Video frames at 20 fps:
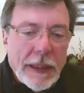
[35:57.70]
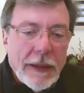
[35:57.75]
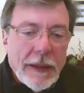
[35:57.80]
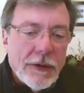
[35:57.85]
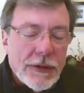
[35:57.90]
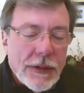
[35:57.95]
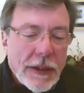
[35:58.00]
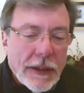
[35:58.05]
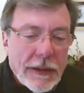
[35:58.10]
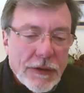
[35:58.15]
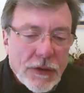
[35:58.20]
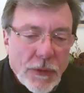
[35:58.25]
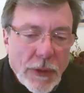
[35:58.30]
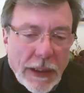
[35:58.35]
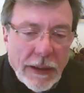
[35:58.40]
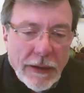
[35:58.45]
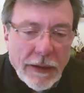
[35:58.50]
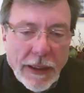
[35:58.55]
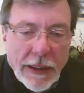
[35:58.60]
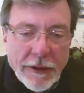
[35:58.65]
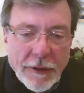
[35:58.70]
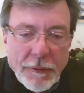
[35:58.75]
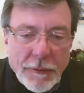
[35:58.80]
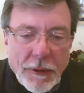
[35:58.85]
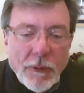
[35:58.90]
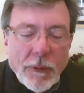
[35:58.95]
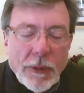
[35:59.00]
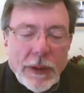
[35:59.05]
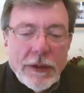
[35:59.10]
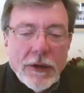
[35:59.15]
You said this great
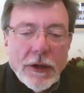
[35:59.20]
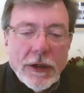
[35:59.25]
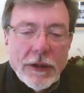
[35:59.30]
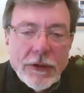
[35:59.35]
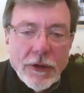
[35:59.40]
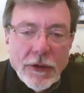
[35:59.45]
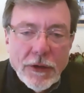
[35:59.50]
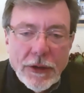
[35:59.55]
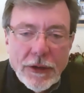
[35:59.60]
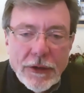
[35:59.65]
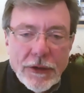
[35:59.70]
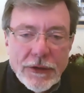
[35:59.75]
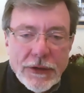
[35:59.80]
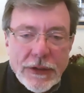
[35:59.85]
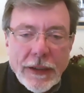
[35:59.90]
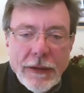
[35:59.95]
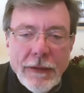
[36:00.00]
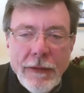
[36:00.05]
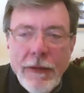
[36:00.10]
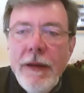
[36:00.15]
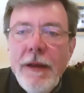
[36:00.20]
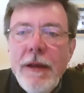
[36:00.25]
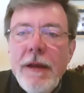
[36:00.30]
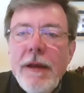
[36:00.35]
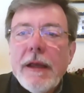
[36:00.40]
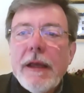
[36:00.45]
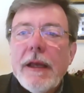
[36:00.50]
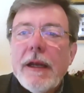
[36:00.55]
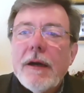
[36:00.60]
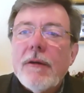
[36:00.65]
line to me when we talked earlier. You said,
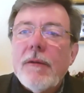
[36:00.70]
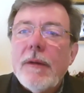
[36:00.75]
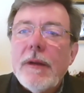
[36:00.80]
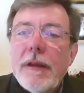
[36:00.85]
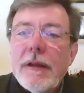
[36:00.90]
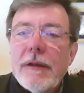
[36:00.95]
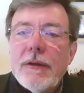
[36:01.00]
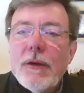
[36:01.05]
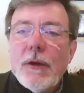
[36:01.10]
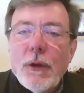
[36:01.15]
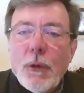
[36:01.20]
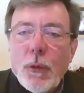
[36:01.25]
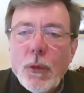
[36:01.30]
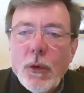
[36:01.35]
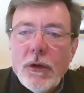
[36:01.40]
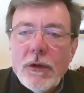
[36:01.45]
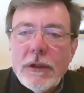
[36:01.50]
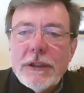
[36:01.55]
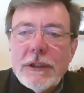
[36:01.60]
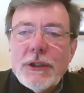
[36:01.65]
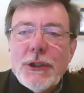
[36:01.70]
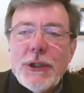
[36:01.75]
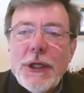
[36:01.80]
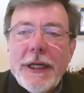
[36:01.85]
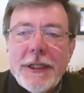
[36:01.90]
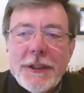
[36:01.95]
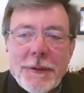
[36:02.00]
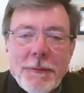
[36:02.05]
the world